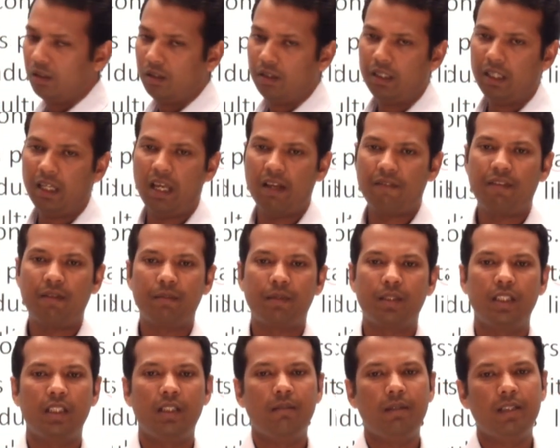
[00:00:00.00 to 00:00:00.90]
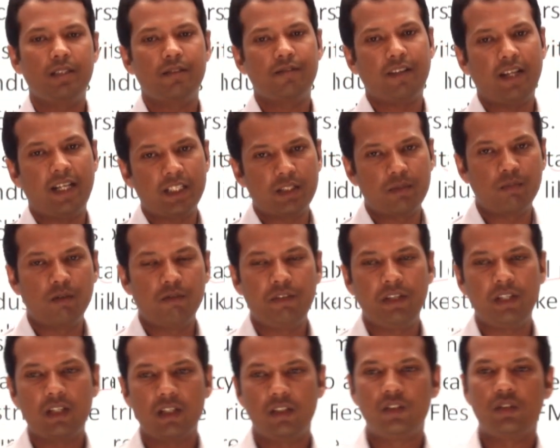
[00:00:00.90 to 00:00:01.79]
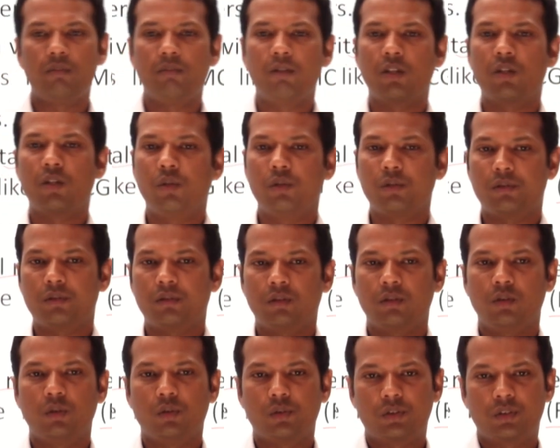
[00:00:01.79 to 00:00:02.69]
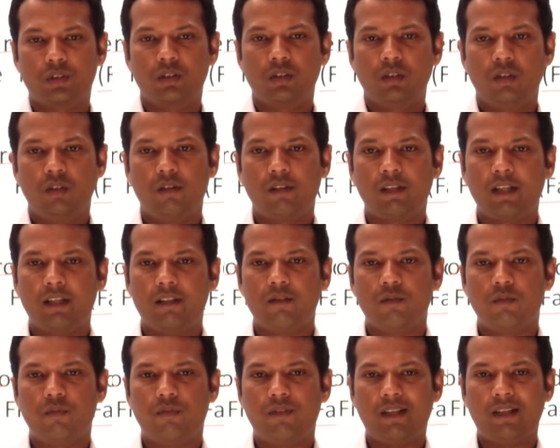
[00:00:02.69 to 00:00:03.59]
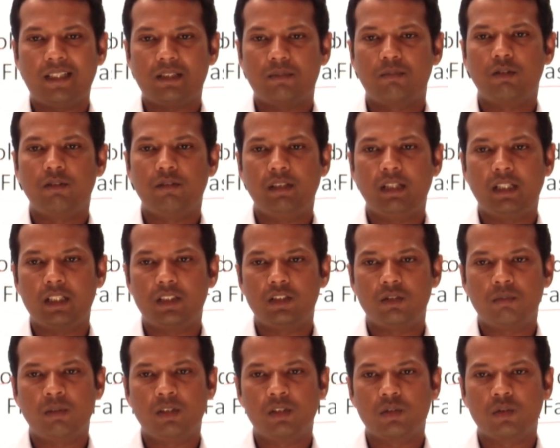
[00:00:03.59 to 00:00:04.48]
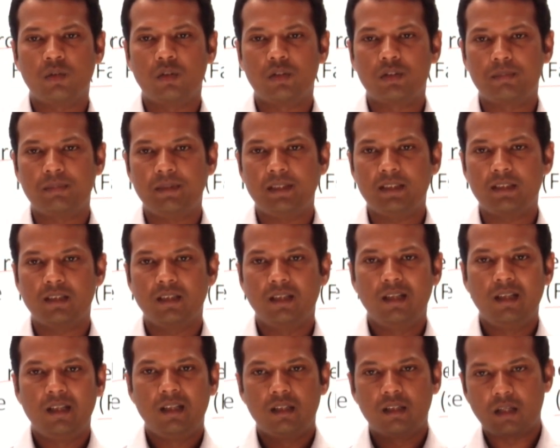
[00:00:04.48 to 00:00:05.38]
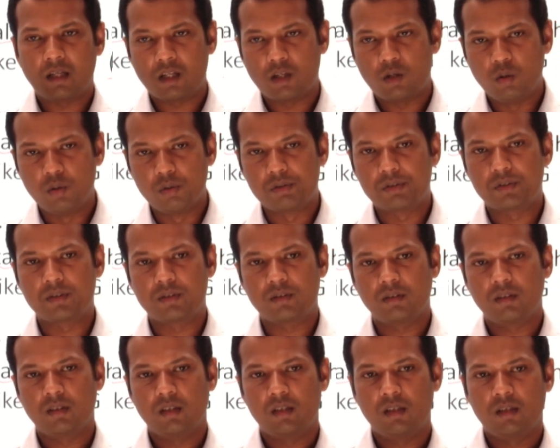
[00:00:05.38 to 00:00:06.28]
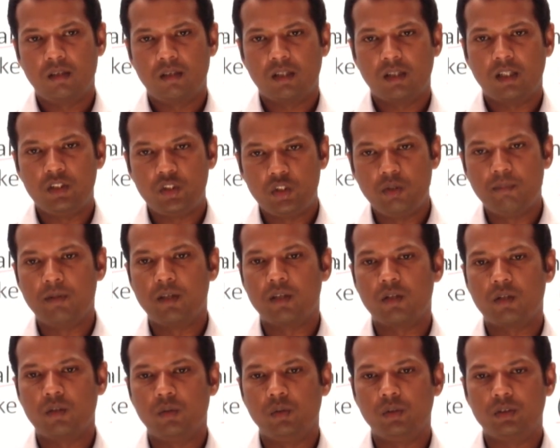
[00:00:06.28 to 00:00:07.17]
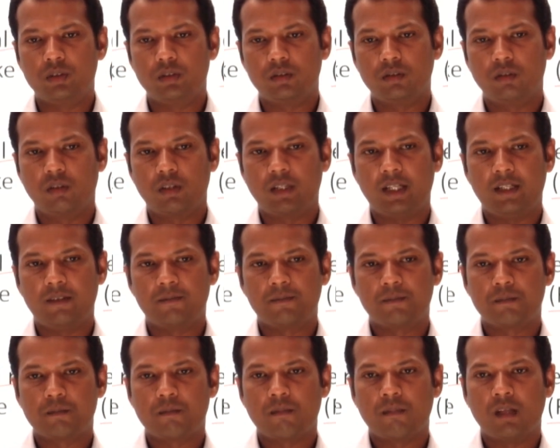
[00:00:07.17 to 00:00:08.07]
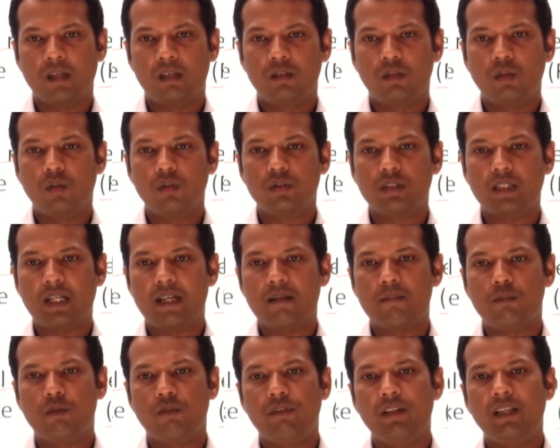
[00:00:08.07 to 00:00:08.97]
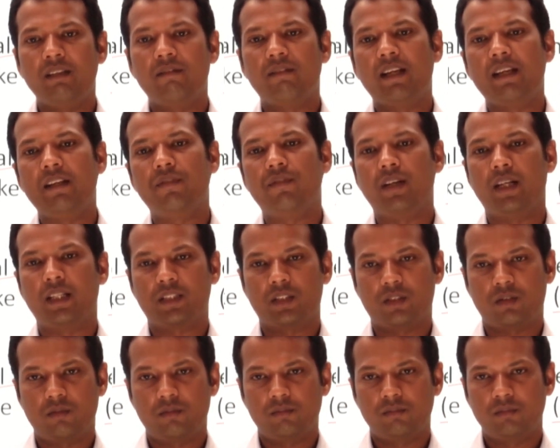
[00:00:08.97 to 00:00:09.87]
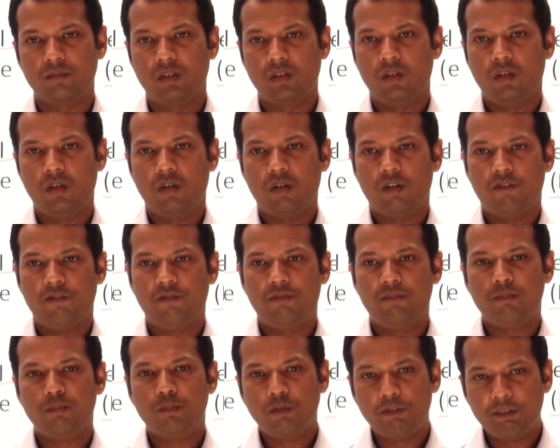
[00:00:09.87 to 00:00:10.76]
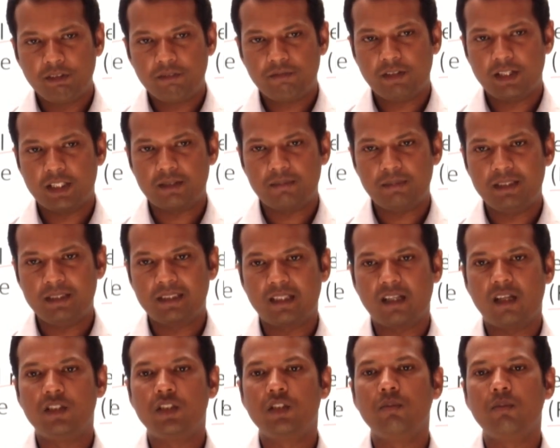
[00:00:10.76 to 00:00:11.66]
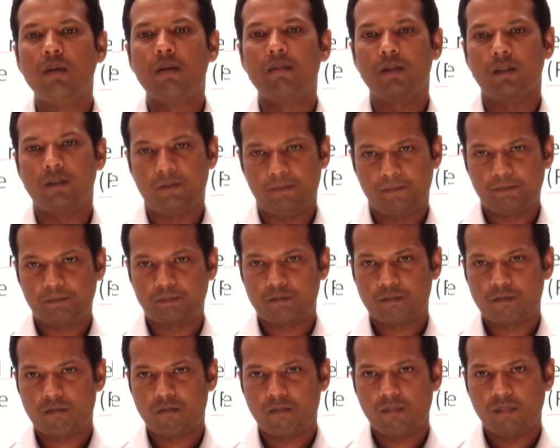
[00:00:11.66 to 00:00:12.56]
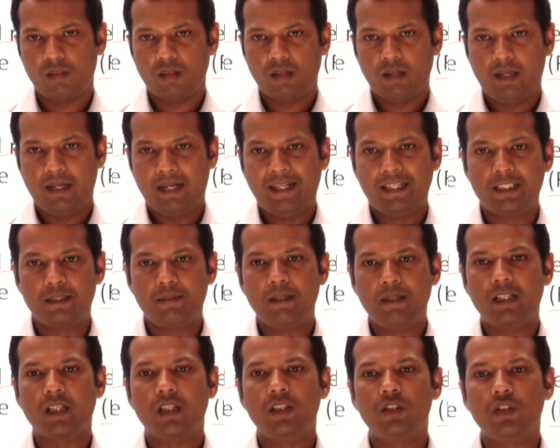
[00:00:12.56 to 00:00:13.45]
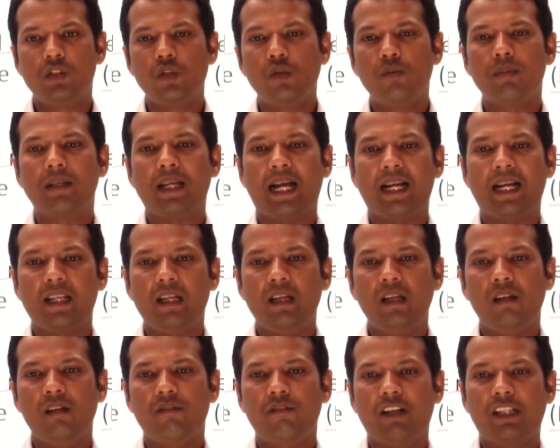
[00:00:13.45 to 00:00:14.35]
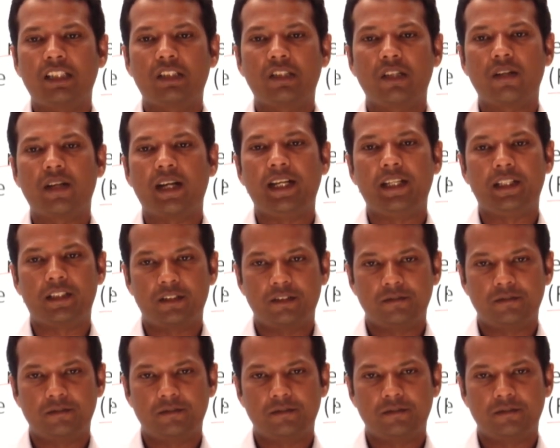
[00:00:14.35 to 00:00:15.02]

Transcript: FMCG means fast moving consumer goods. Okay. Fast moving consumer goods means the goods, consumer goods. Okay. Those are moving very fast. Moving fast means consumable. It has been consumed at a faster rate.